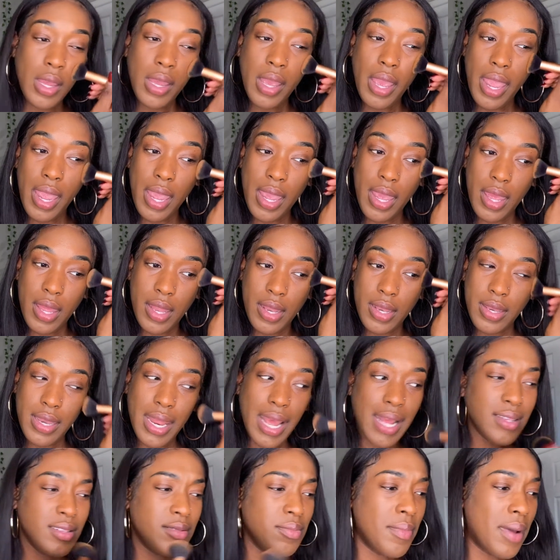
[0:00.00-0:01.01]
And
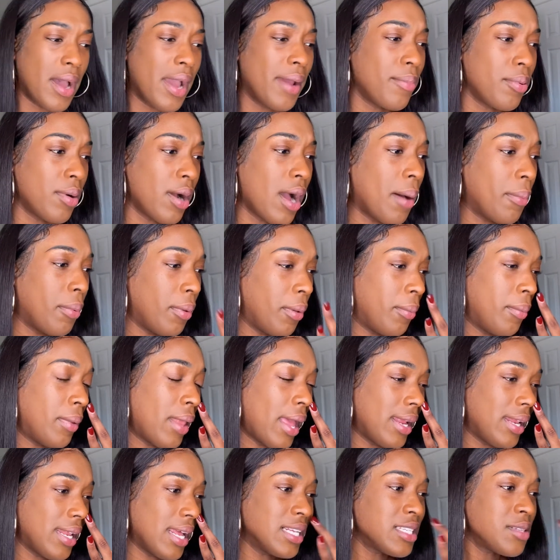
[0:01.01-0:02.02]
that's my problem.
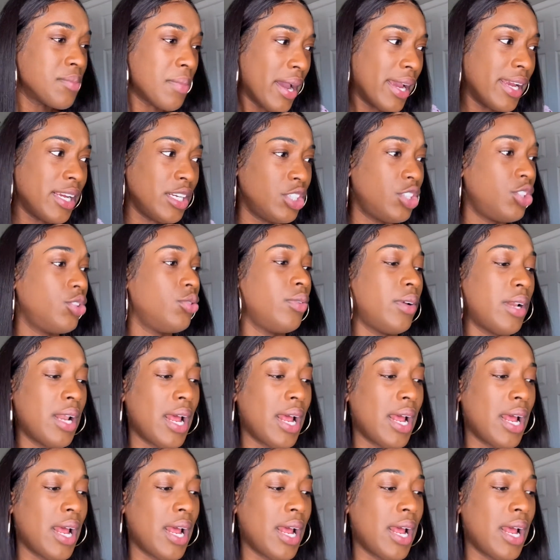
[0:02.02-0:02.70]
Like, that's my issue. And